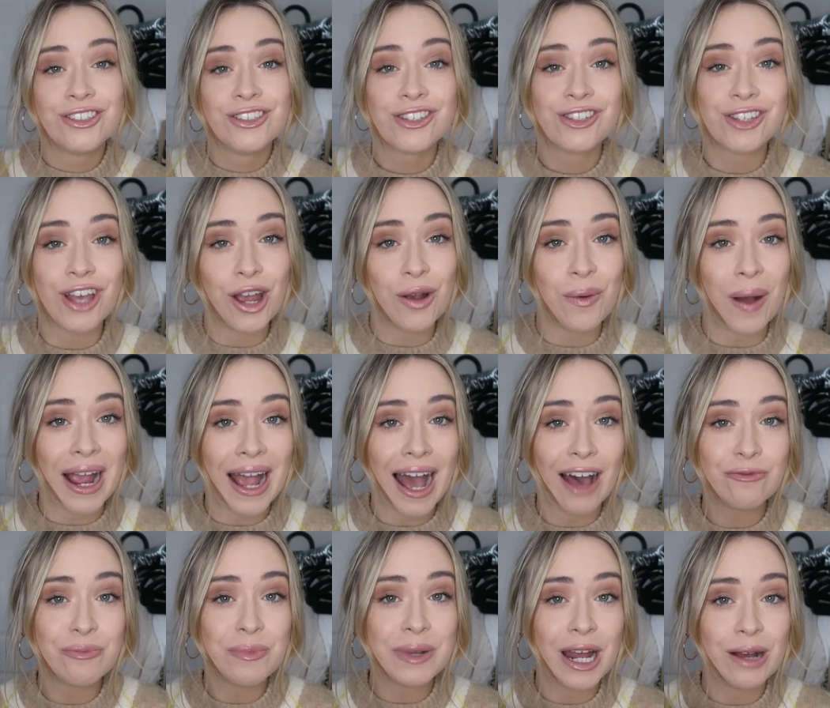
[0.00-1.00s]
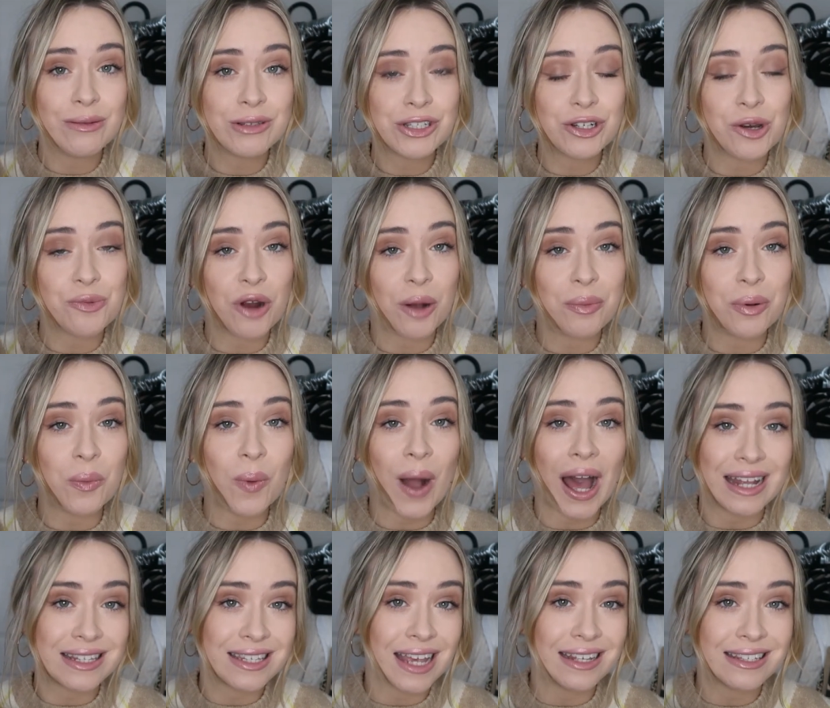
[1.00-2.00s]
So I haven't been able to do a proper
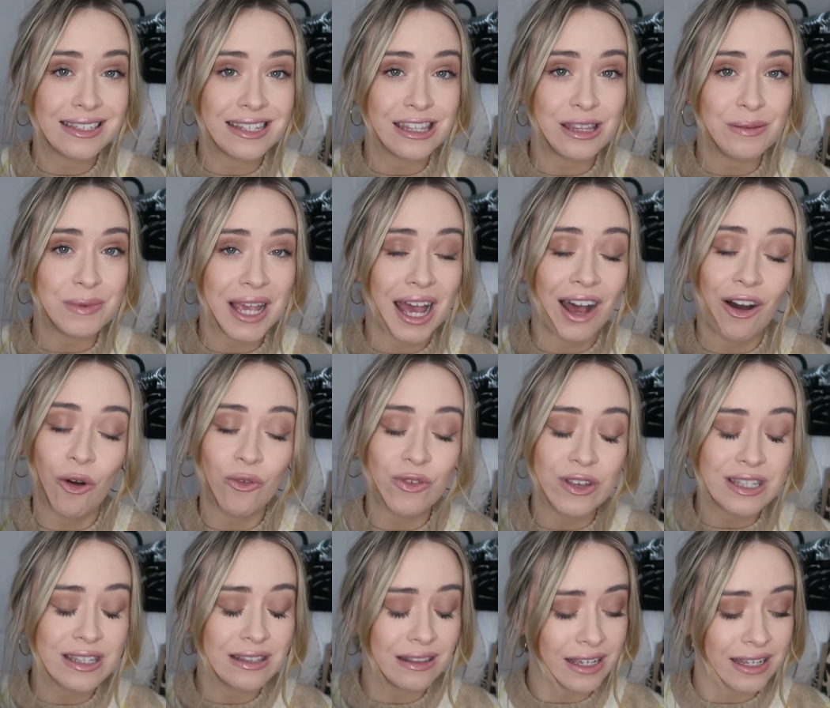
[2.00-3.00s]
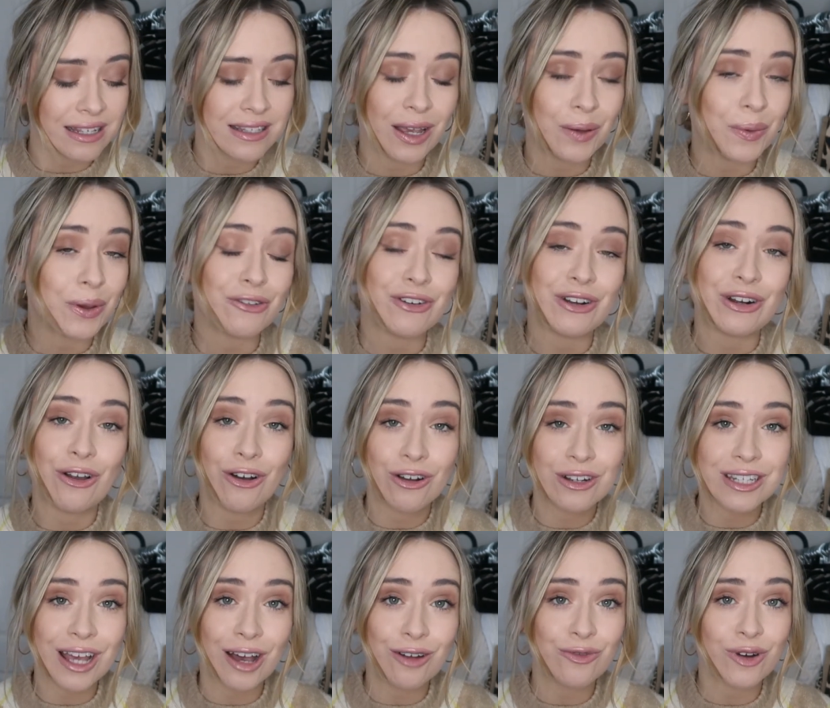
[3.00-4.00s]
wear test in them yet. Obviously, like I say, we're in
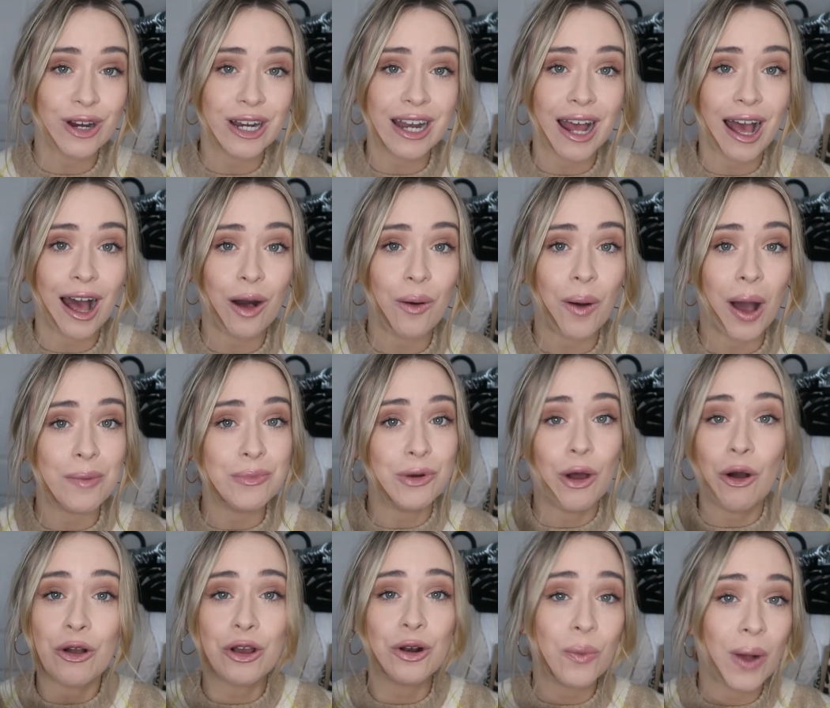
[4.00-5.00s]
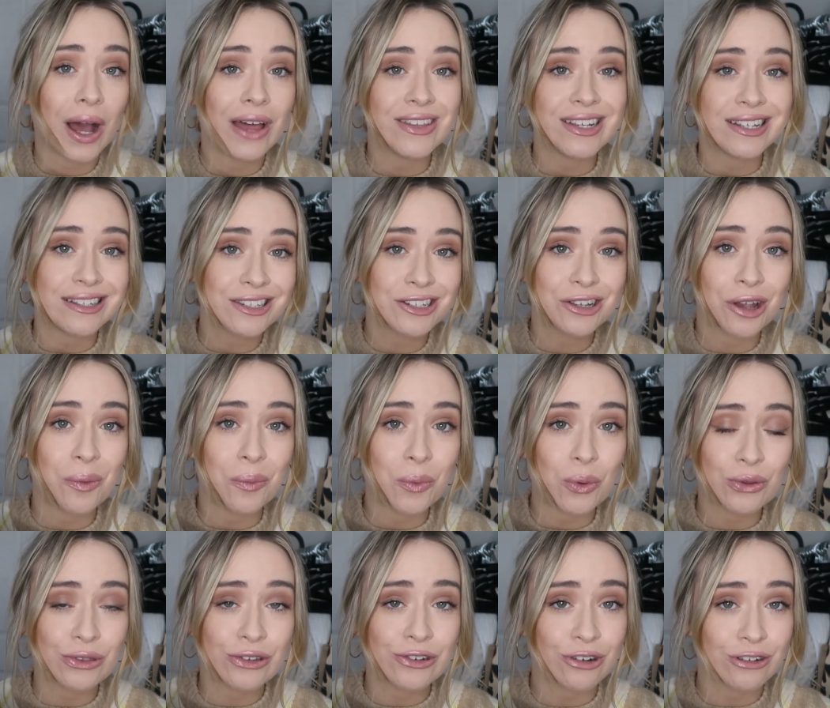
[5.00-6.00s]
lockdown right now. I'm going to wear these to go and
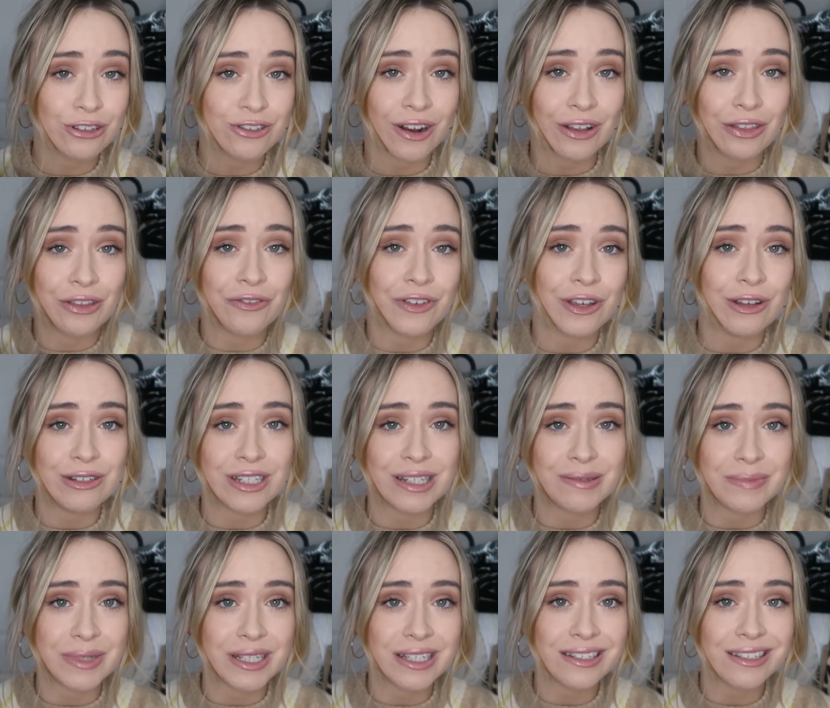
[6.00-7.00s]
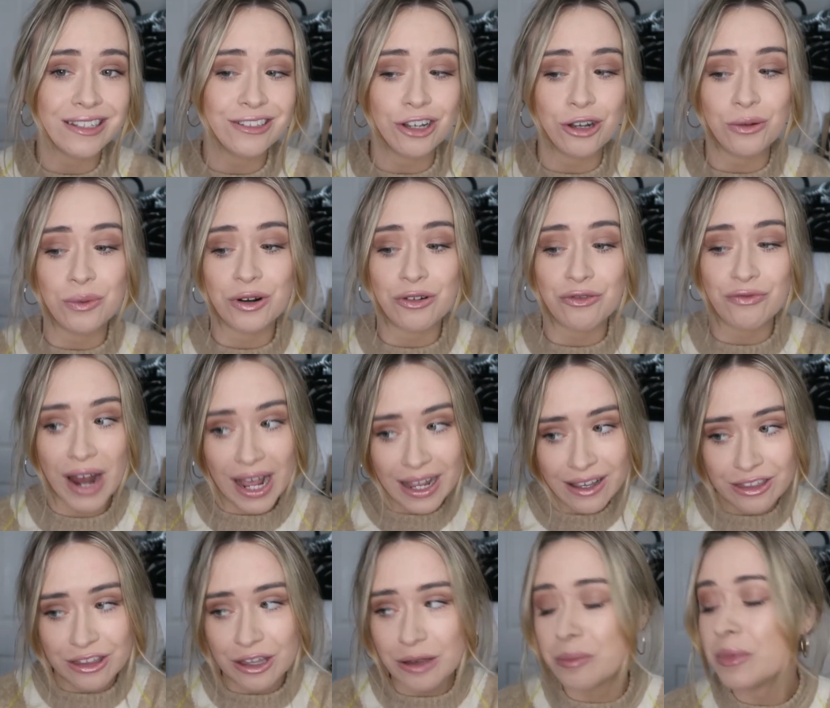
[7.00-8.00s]
walk the dogs around the field in because I don't want to
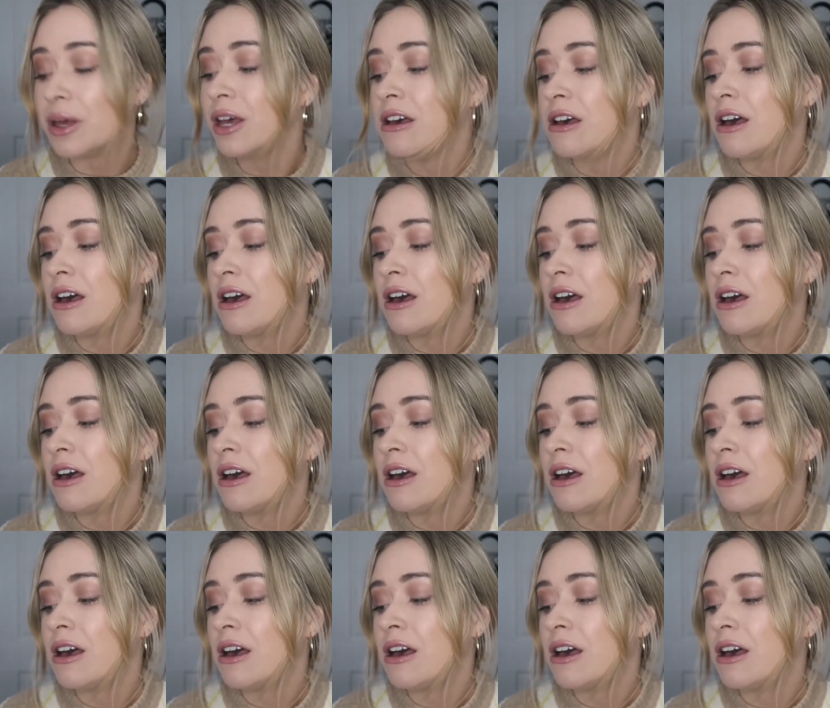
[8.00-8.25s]
wreck them.